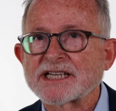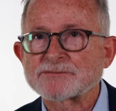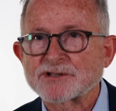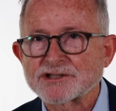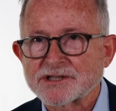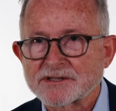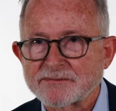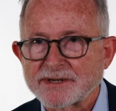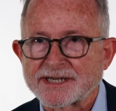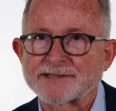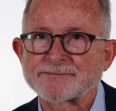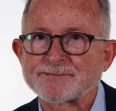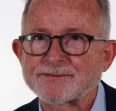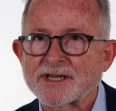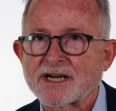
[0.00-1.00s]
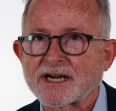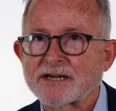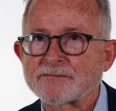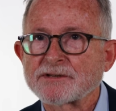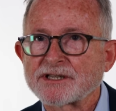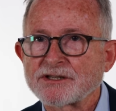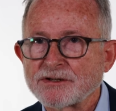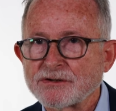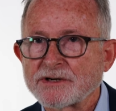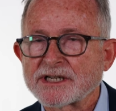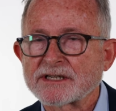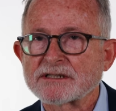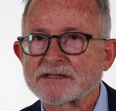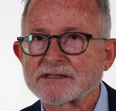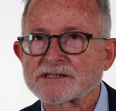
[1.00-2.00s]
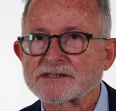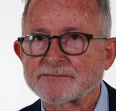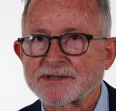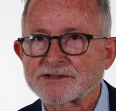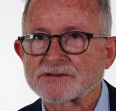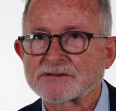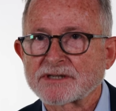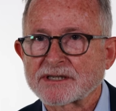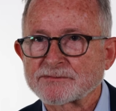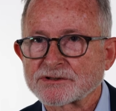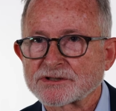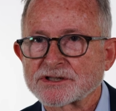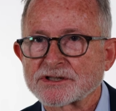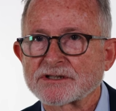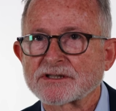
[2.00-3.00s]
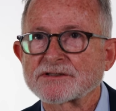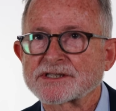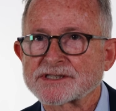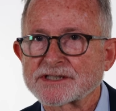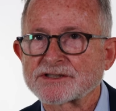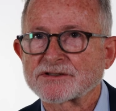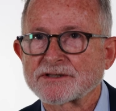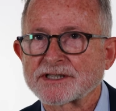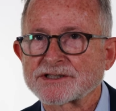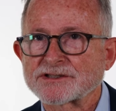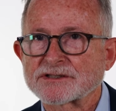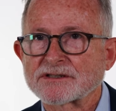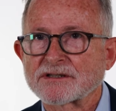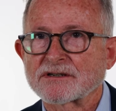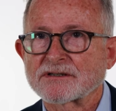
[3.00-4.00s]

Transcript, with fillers: name is Richard Bennett. I'm the UN Special Rapporteur on the situation